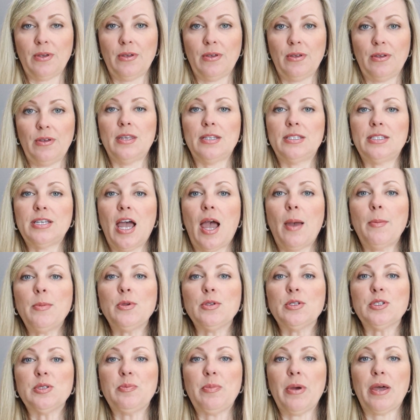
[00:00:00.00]
And the time
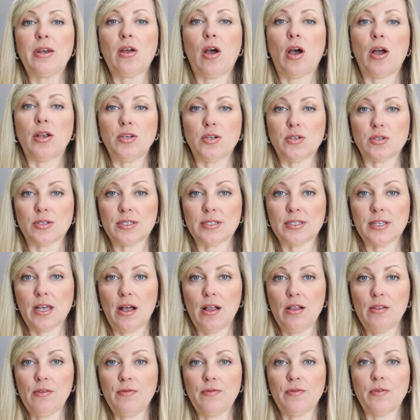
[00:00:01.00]
you spend on
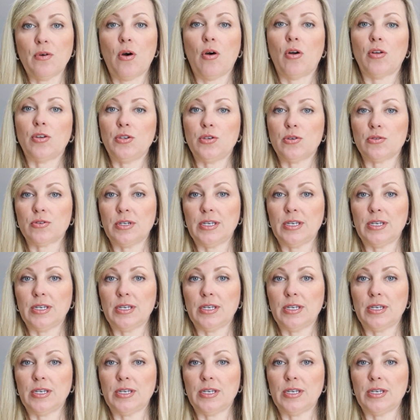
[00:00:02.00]
yourself, on your